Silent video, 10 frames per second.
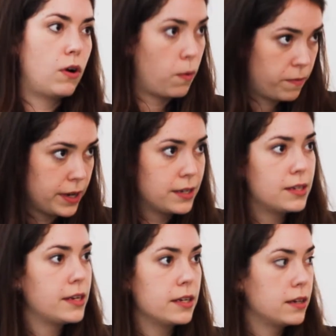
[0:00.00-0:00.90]

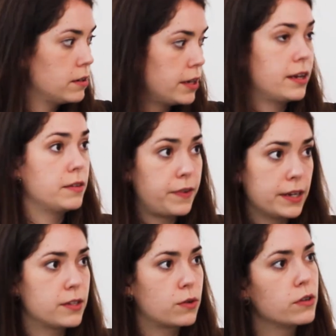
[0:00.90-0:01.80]
Obviously, he
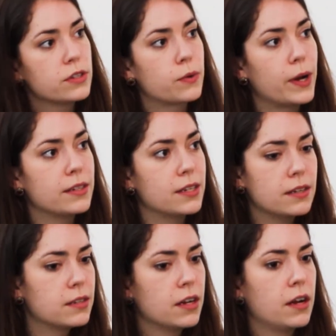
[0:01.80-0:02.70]
faced the consequences.